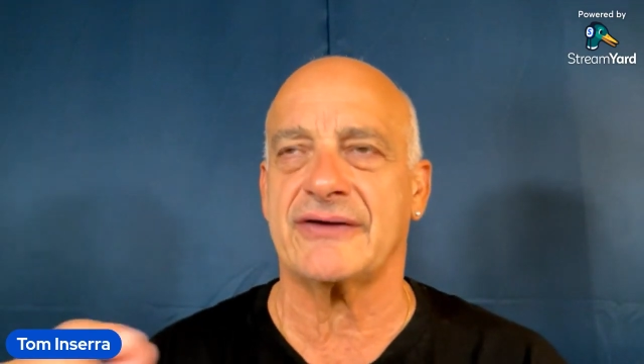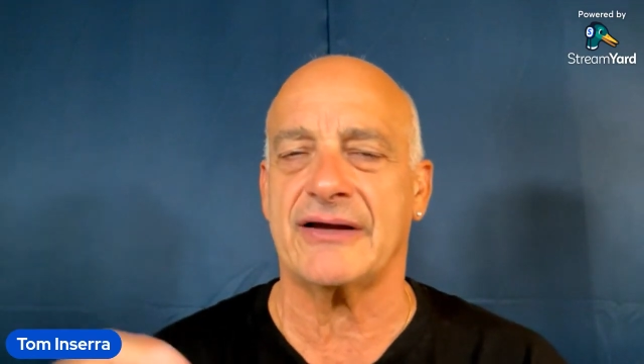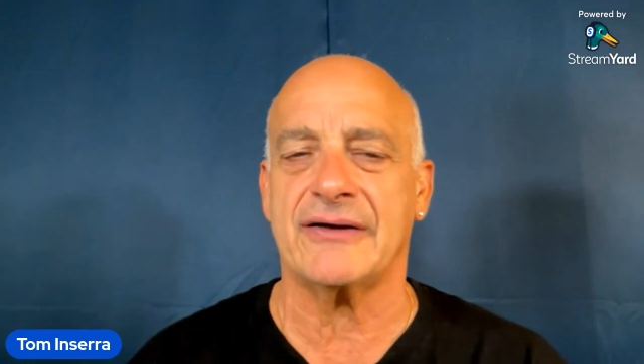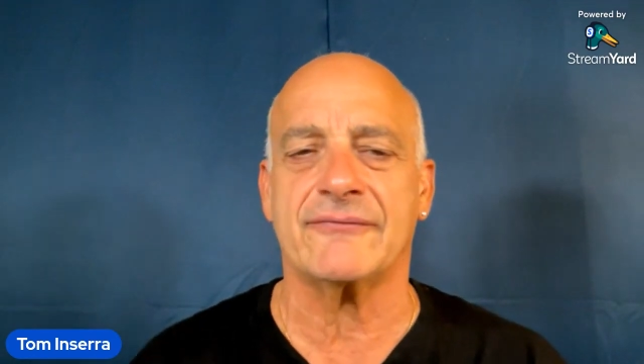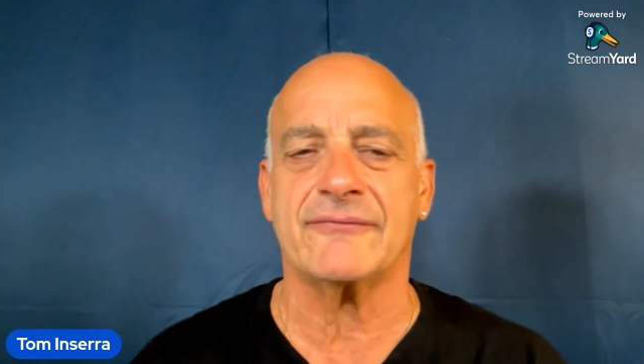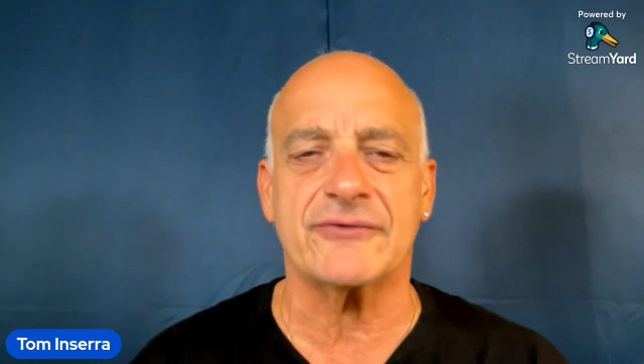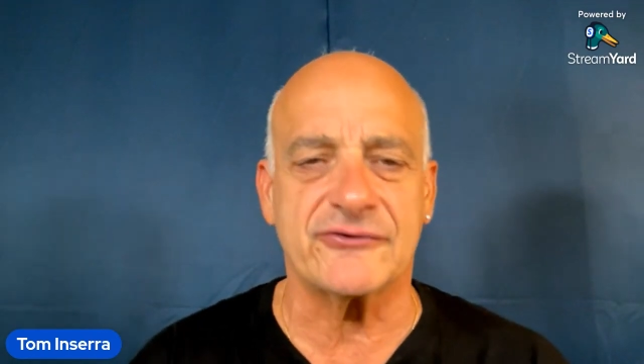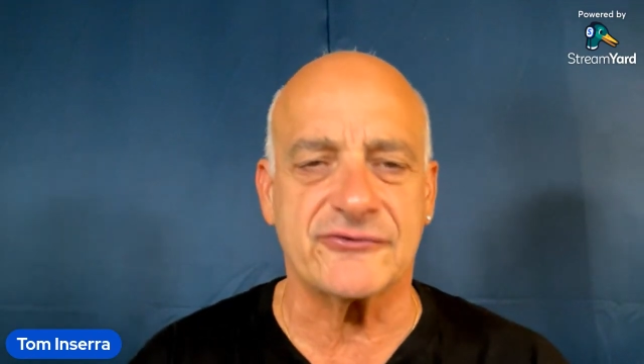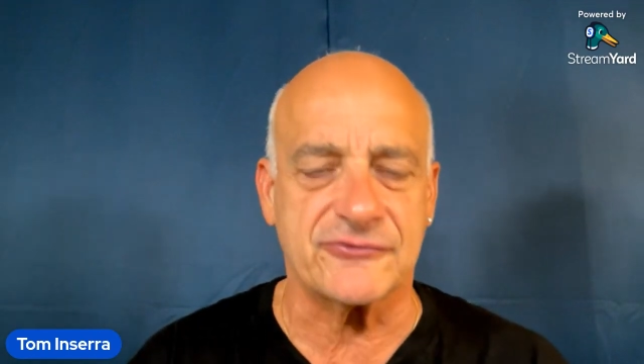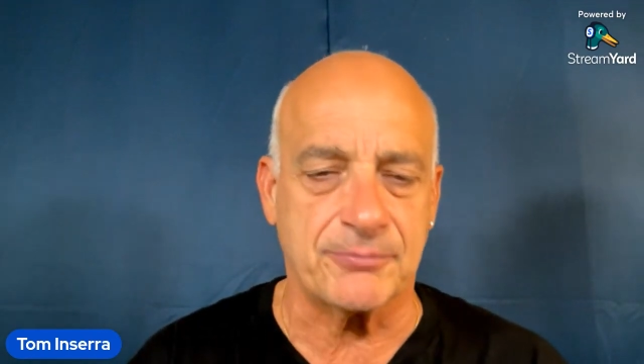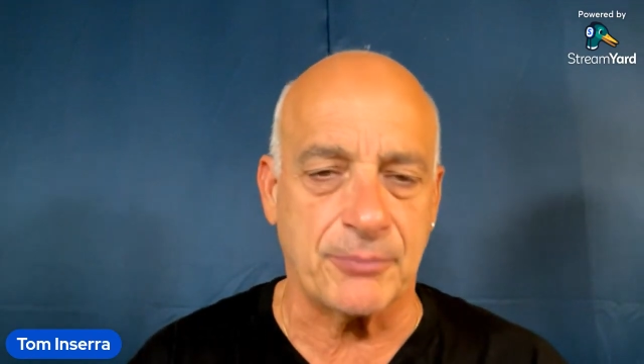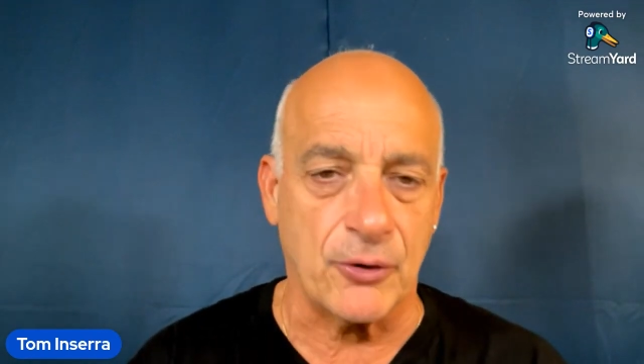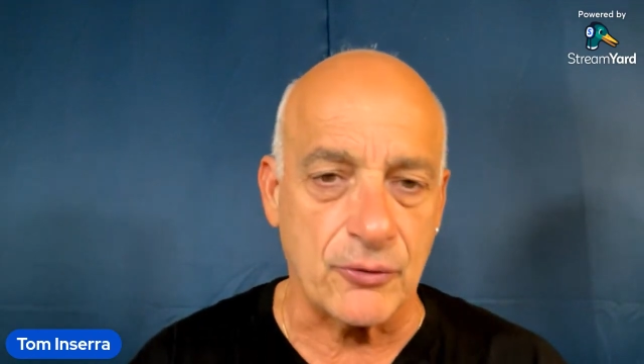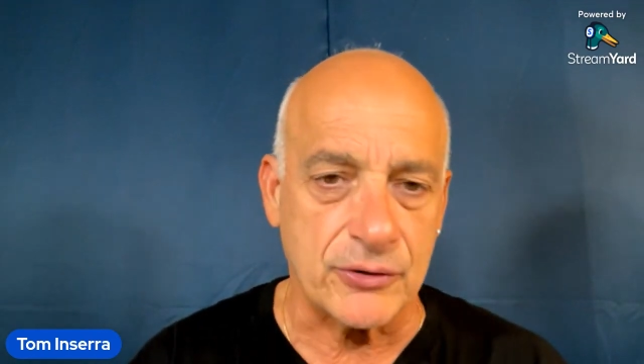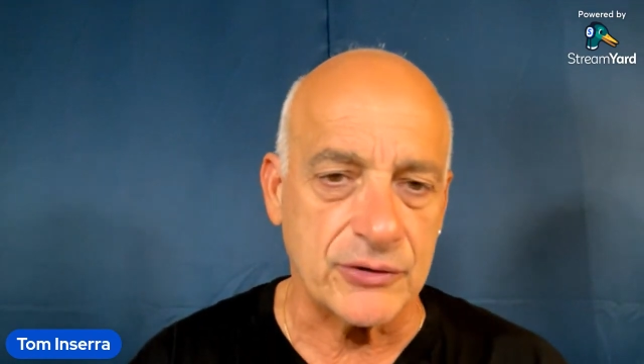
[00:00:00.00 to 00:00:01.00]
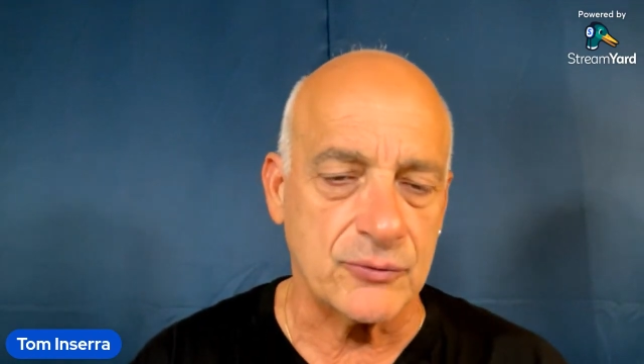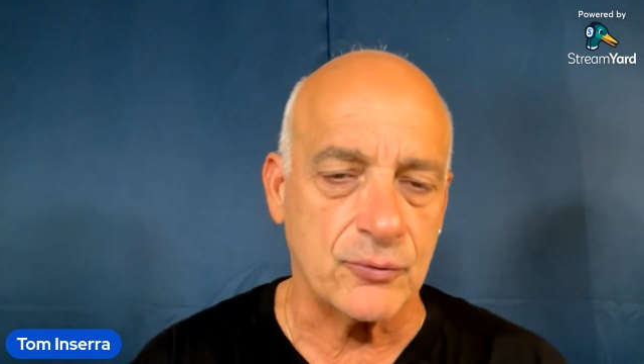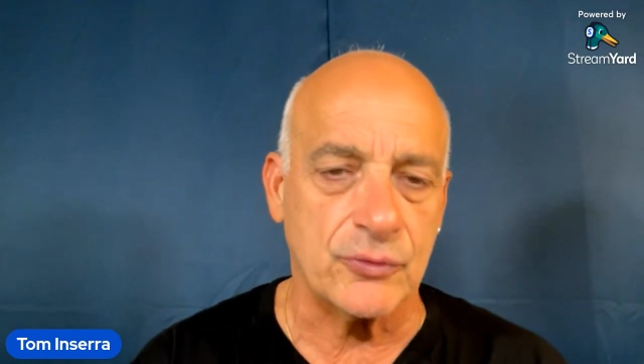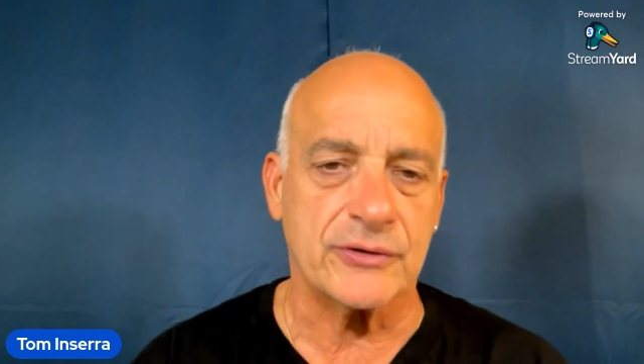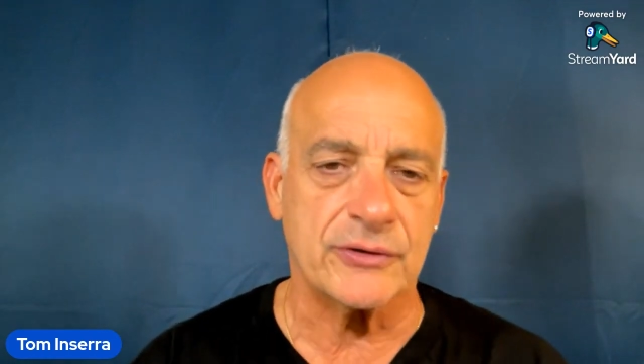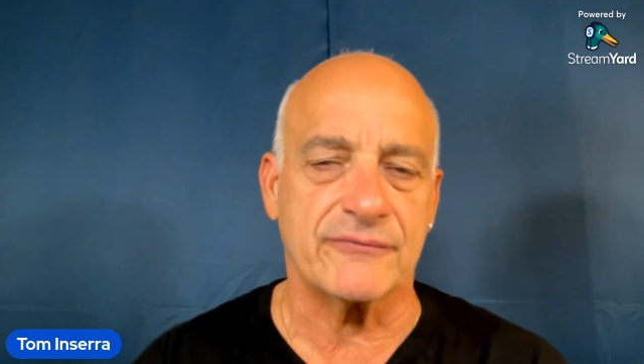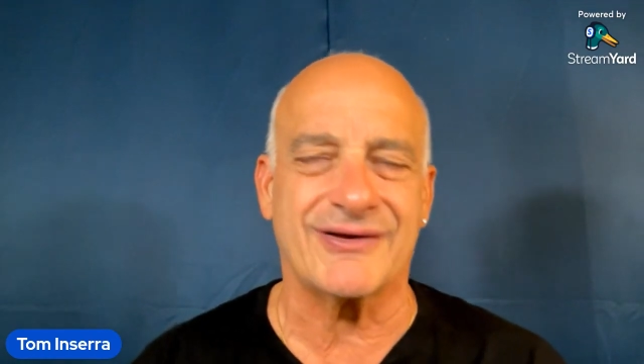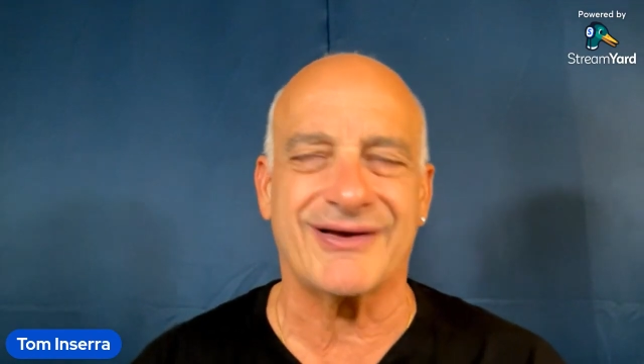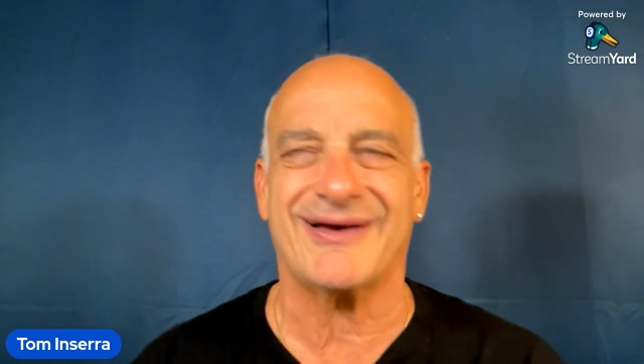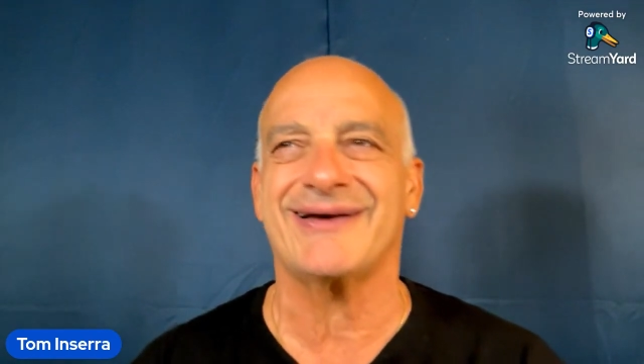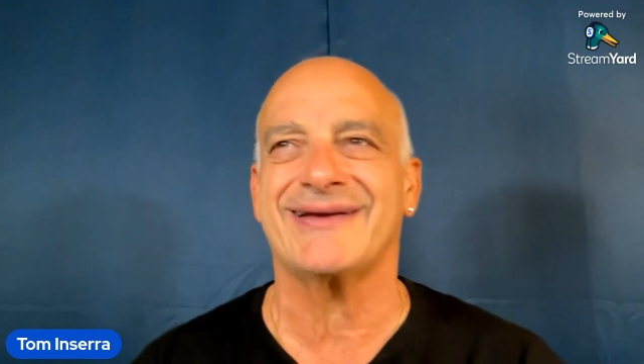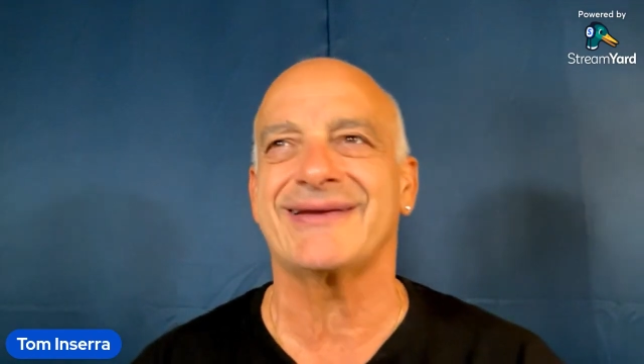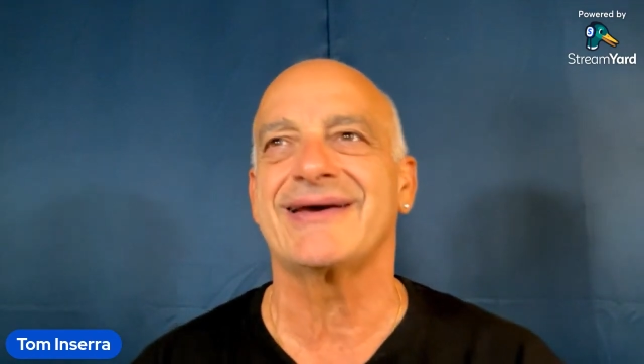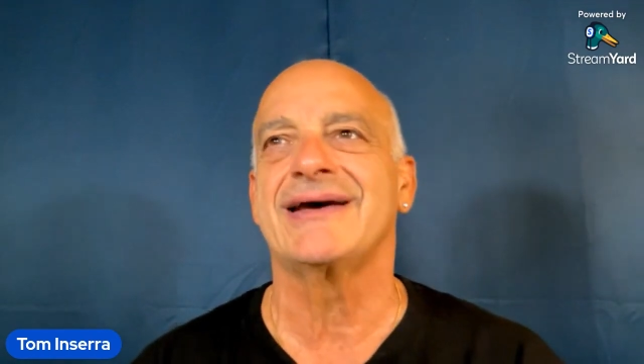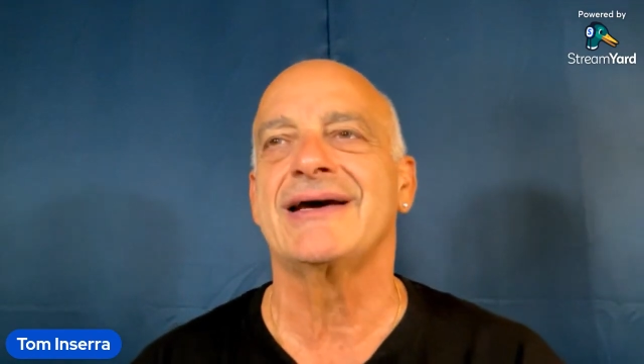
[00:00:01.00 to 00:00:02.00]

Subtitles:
"Every spoken word of God